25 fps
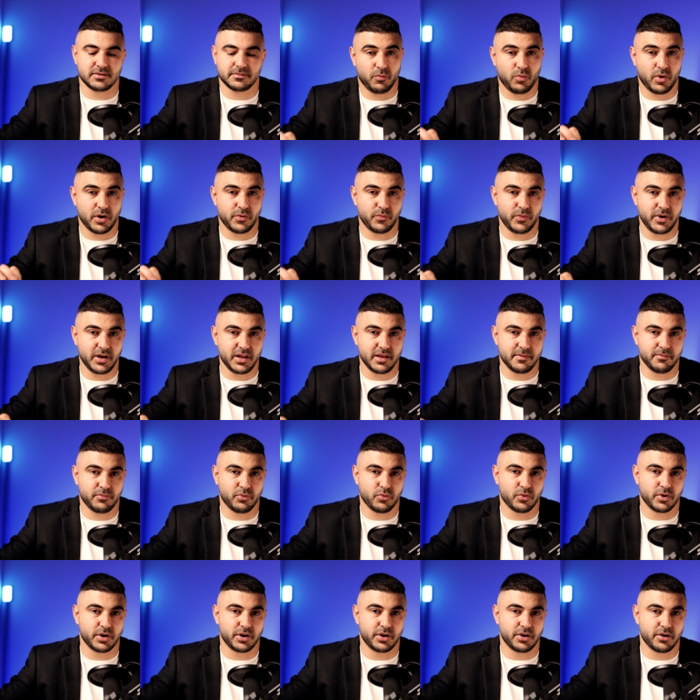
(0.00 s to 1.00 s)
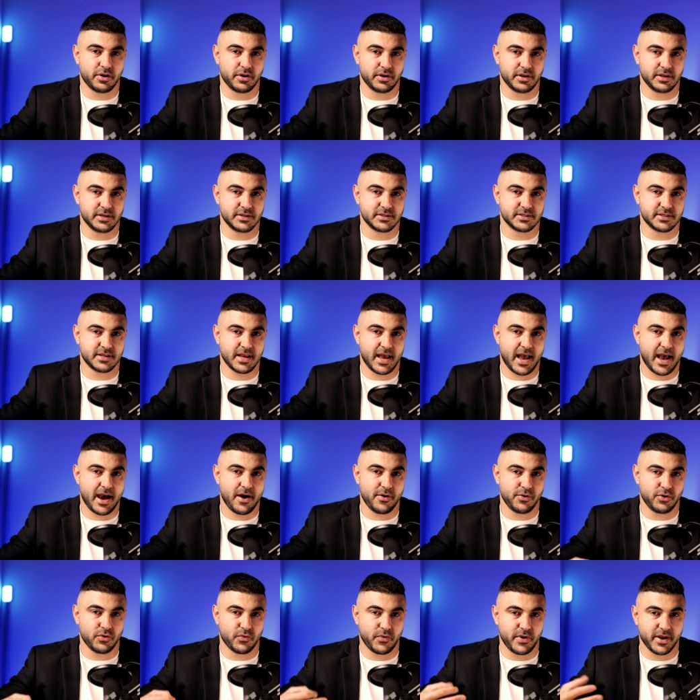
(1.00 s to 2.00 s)
And one really important note is
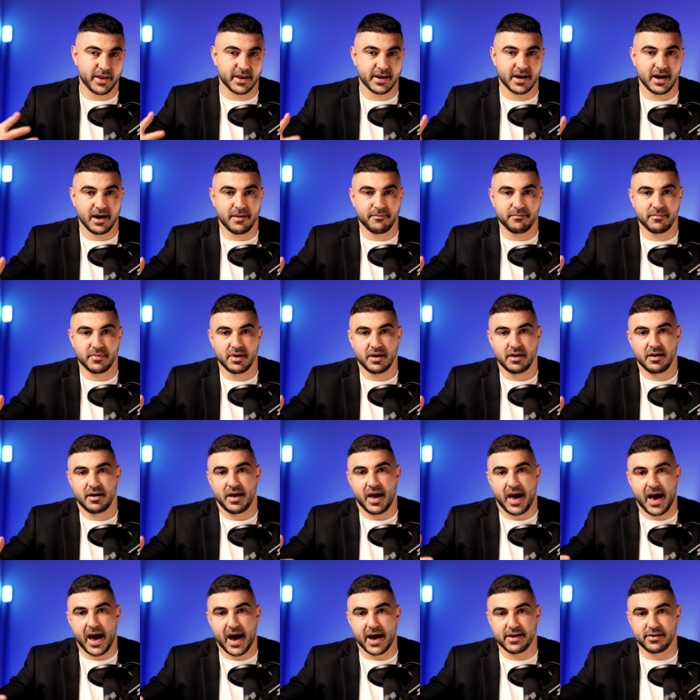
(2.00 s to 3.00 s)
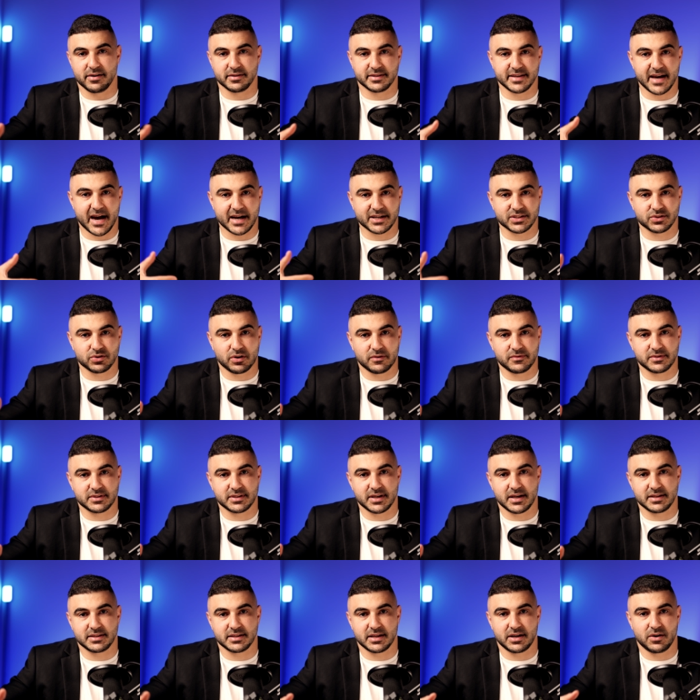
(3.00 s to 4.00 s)
how your income, how your tax
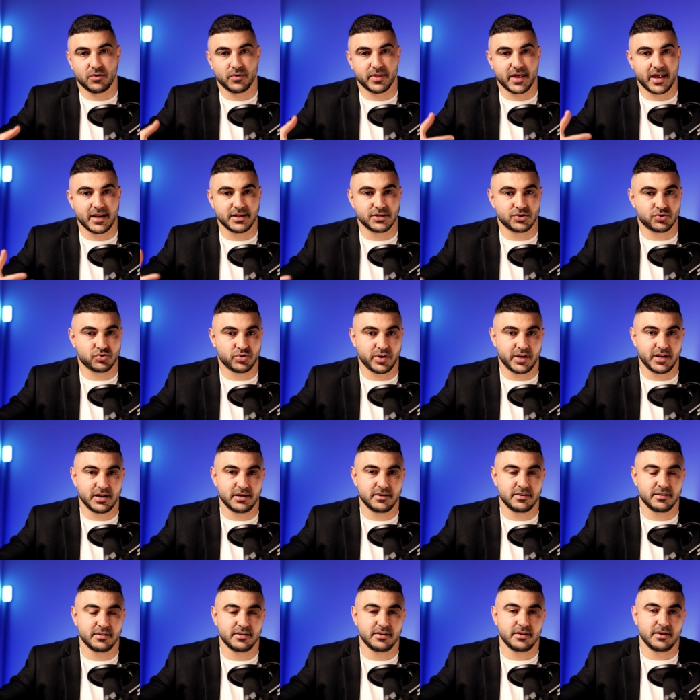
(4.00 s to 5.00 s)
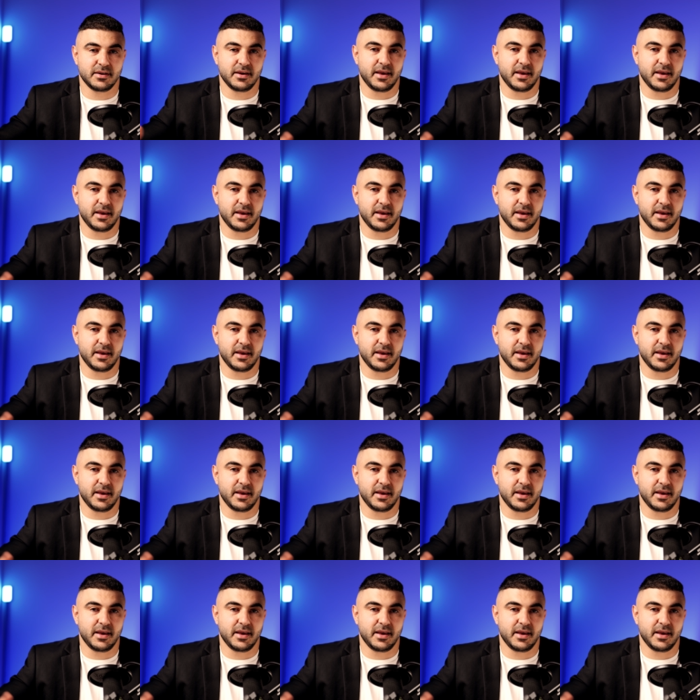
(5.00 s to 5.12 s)
offsets and all that is treated.